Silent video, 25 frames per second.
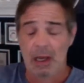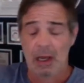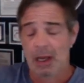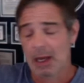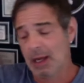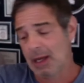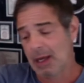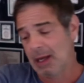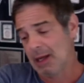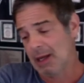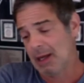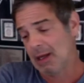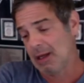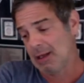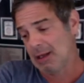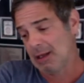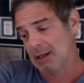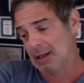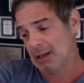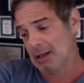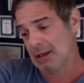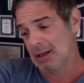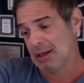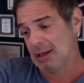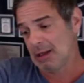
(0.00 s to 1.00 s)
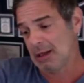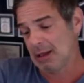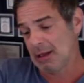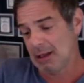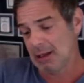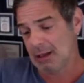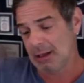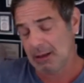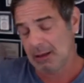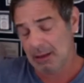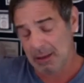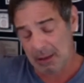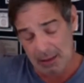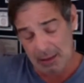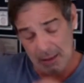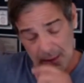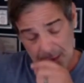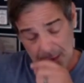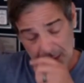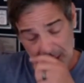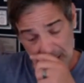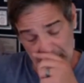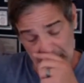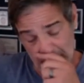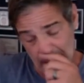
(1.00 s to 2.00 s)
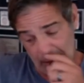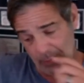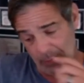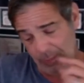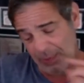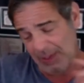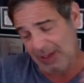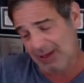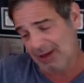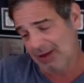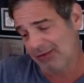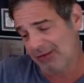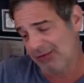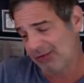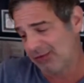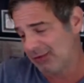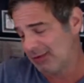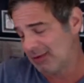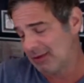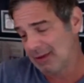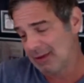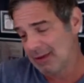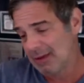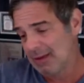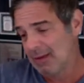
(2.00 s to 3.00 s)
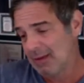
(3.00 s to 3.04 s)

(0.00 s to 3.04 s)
And because